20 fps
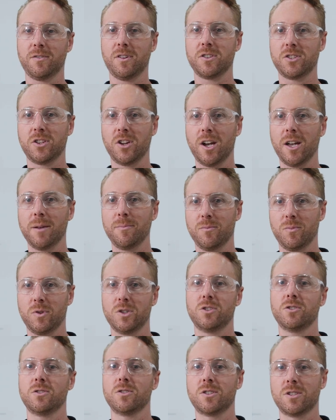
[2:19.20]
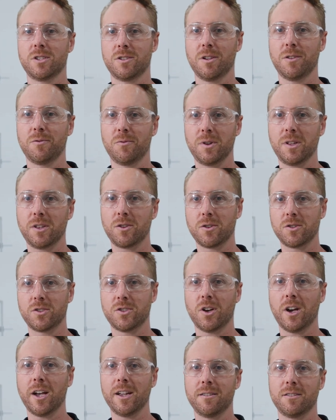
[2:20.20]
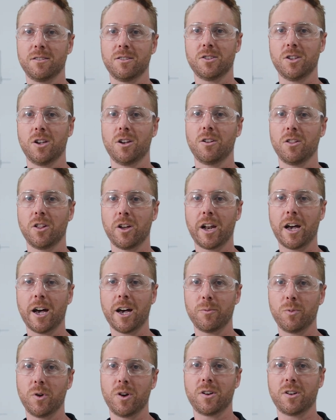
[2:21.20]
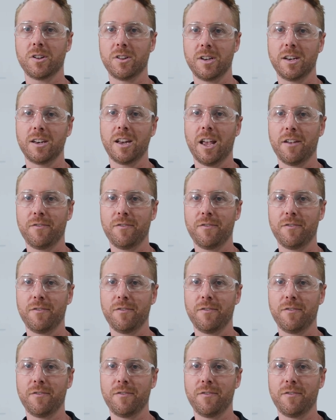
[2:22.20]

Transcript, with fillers: the first time, which was a really good sign. So a lot of hard work and